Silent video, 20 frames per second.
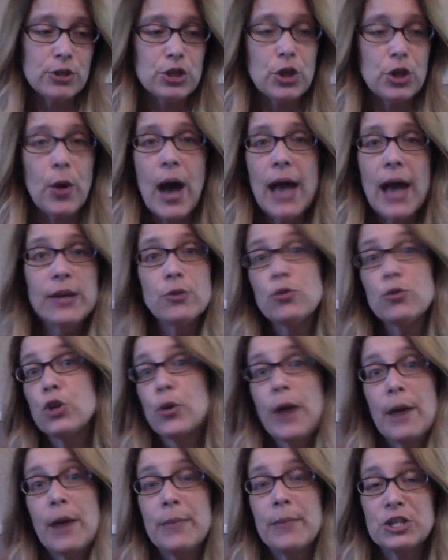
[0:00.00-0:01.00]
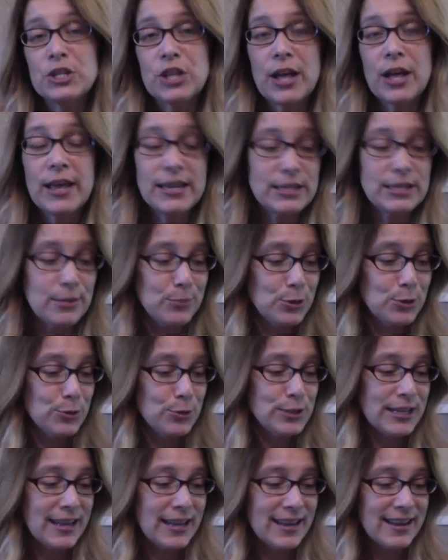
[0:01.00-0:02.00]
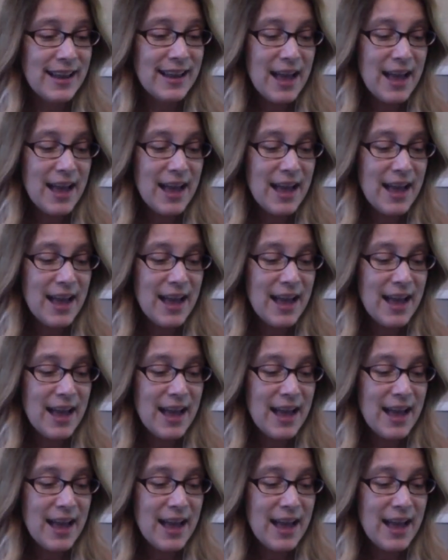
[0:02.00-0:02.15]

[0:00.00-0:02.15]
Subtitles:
So I don't know how much I'll end up using it.